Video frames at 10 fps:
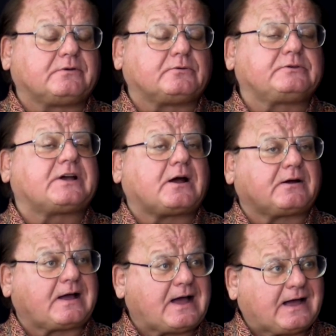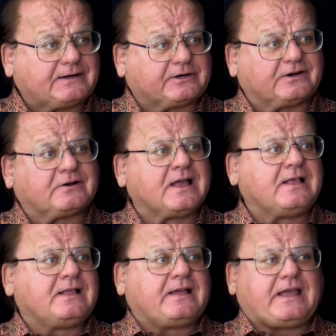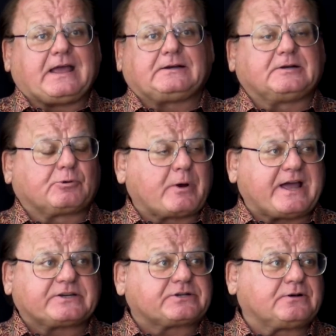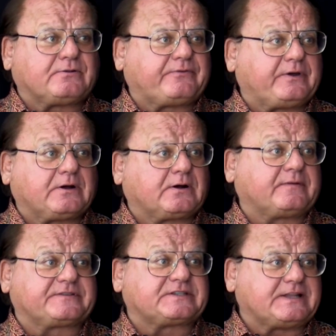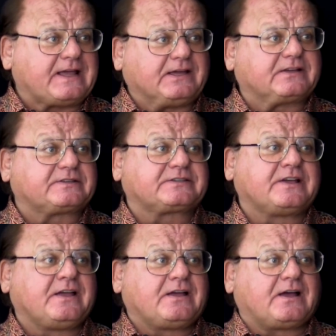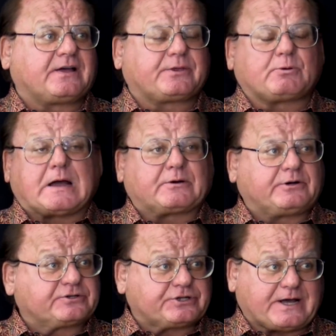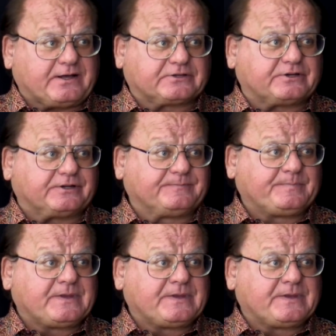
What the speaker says: Uttara Hadar had an irrational fear of snakes throughout her childhood.